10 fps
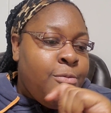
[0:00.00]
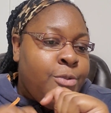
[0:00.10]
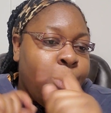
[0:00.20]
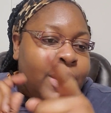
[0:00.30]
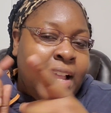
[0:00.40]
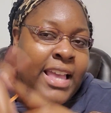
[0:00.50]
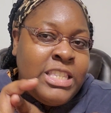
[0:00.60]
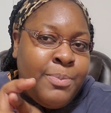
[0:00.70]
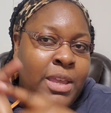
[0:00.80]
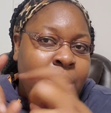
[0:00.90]
for the guest
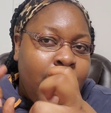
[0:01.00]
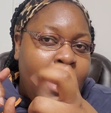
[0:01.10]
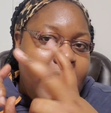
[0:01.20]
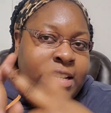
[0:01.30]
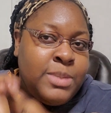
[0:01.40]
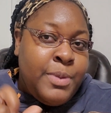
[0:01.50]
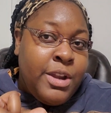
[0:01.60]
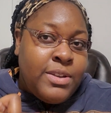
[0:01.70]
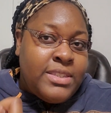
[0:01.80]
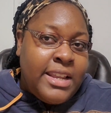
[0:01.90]
speaker and the
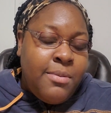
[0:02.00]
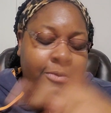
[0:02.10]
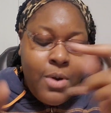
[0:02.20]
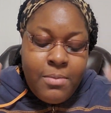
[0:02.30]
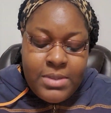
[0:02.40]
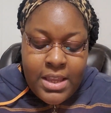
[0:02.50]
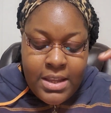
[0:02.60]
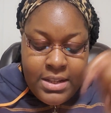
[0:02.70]
speaker sign-up forms